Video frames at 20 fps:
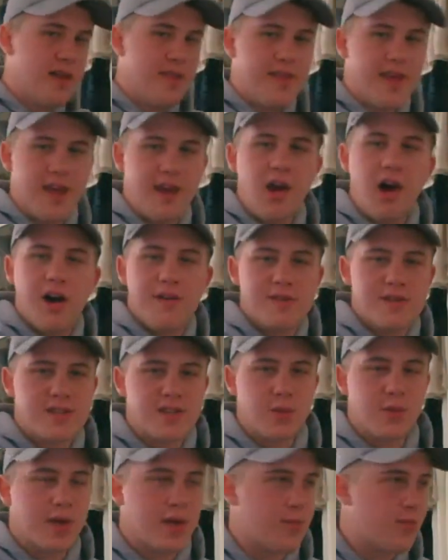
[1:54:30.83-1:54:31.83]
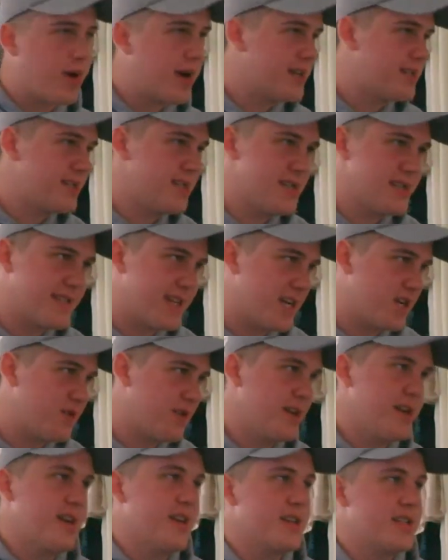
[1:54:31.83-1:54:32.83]
Then obviously we compressed and
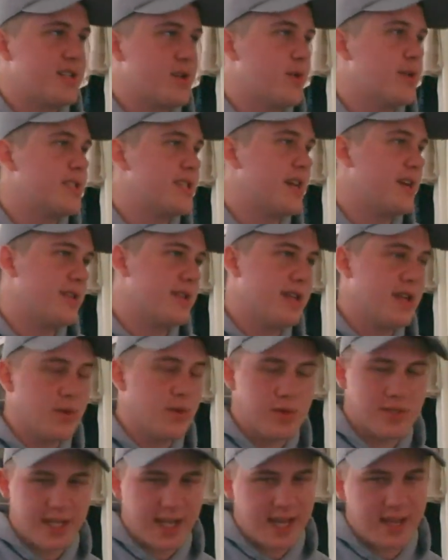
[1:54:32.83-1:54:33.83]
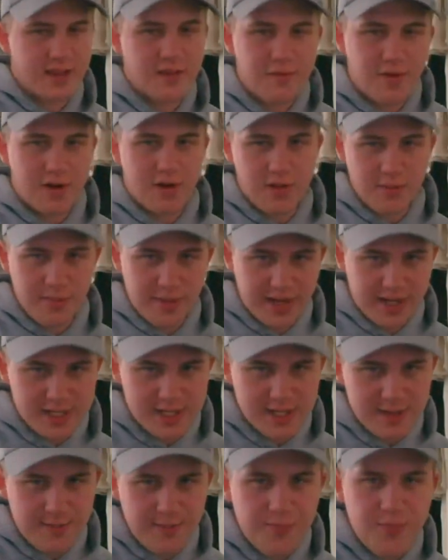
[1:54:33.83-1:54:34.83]
saturated it so it was like at the front of the
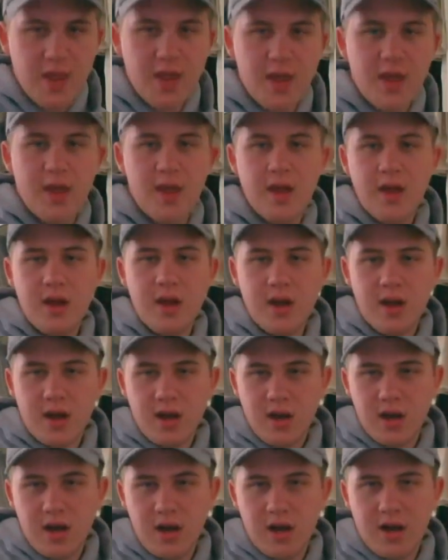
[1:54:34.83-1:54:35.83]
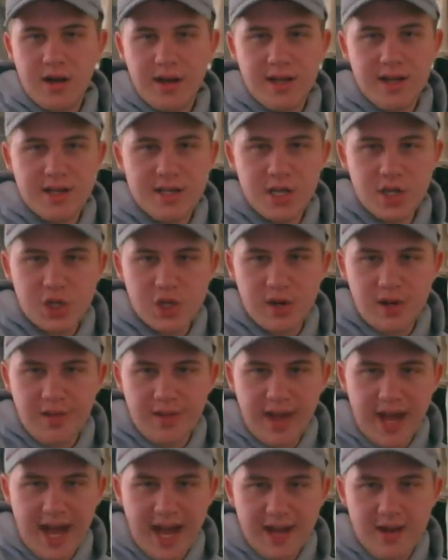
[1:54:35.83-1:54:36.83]
mix. In addition to
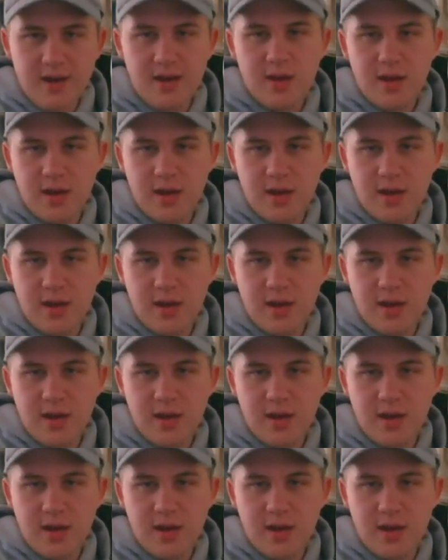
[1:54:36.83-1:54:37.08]
that,